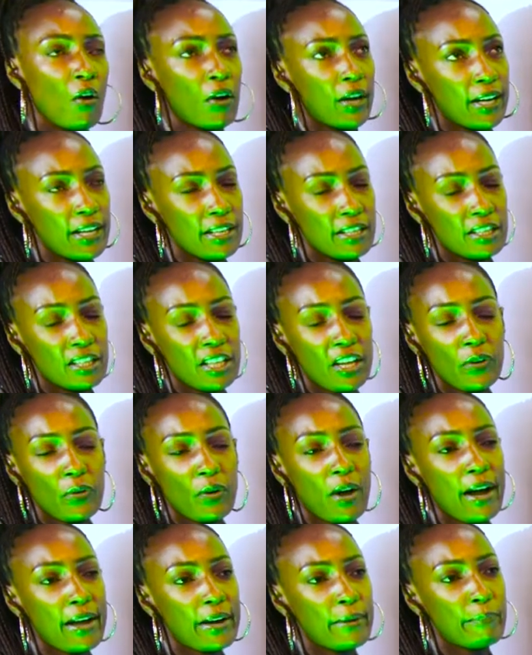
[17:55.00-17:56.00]
Okay, let's say
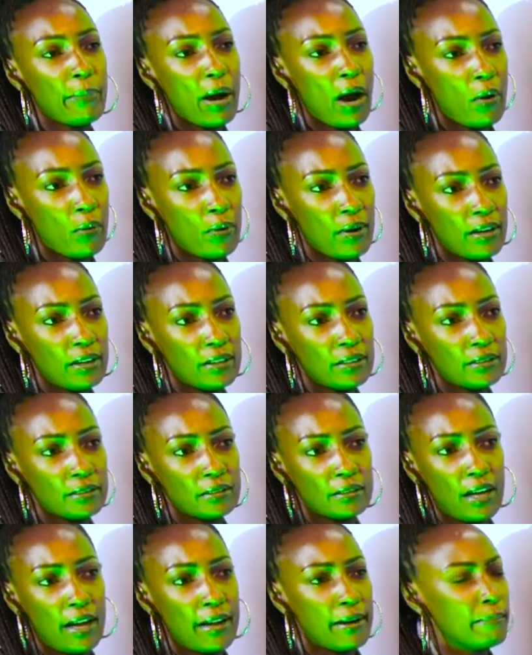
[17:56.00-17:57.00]
you had power
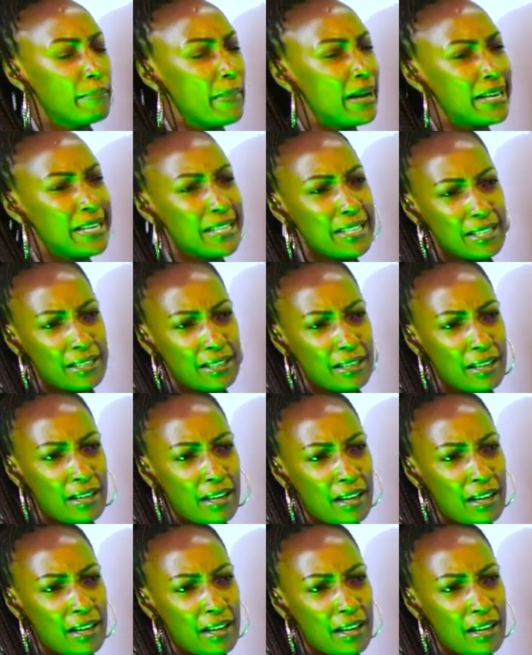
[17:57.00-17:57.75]
and money